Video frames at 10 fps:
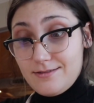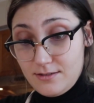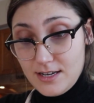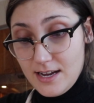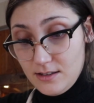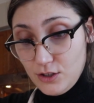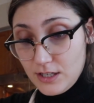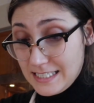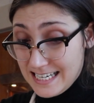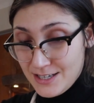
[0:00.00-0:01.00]
okay,
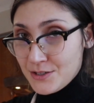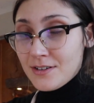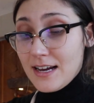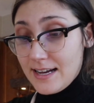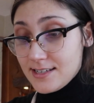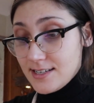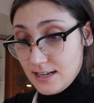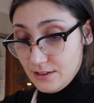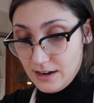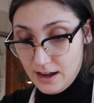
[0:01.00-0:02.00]
looking down, I can
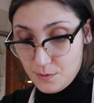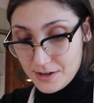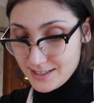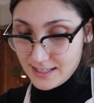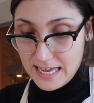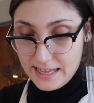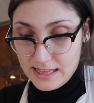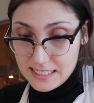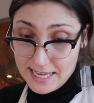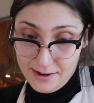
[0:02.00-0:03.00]
tell that I wasn't getting
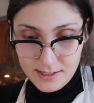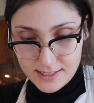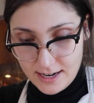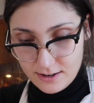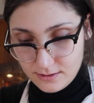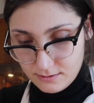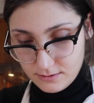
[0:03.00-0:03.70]
these carrots out.